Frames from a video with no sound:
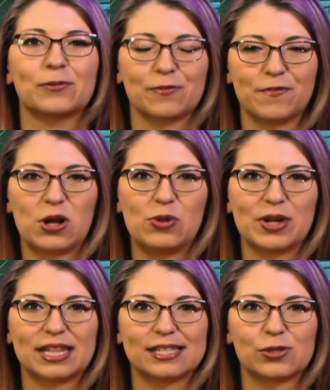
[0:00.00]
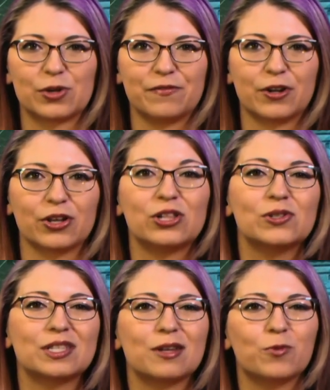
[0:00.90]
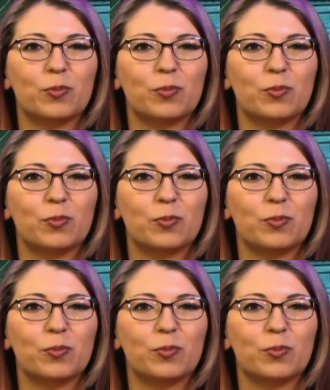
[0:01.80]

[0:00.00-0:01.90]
We're following that story very closely.